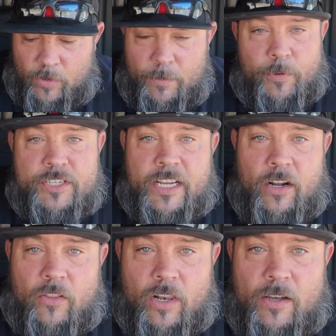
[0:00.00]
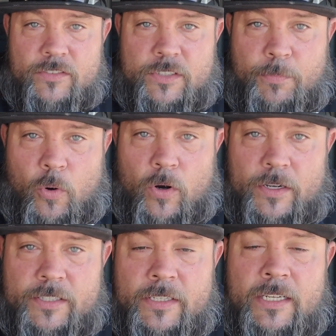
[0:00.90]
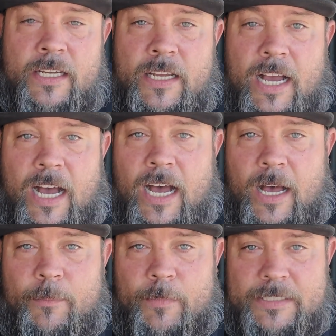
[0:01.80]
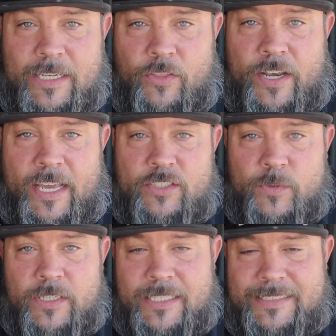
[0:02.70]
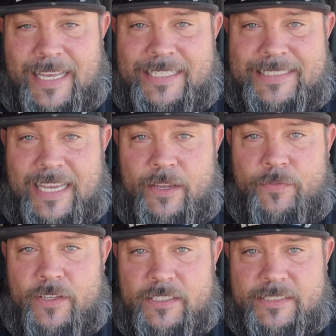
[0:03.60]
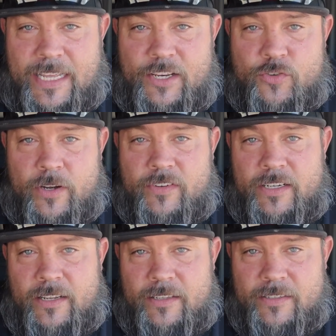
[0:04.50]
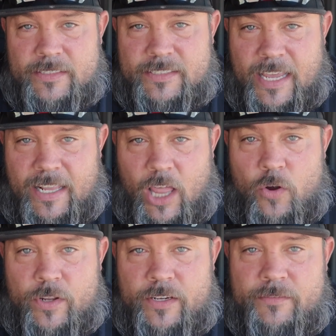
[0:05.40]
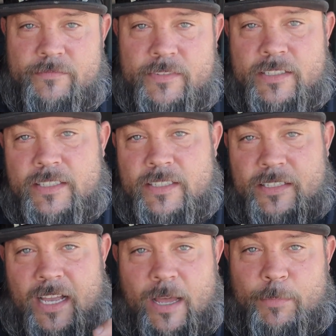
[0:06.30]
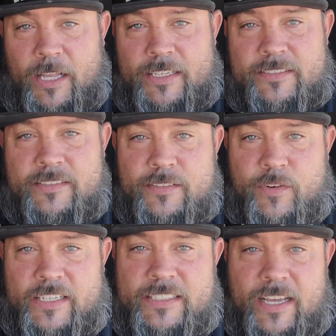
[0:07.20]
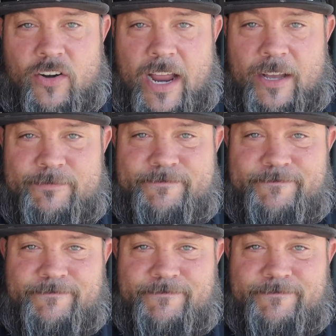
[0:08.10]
I really appreciate all the love and support. Until the next one, stay safe, stay driven, stay loaded. God bless. Freight Skater out.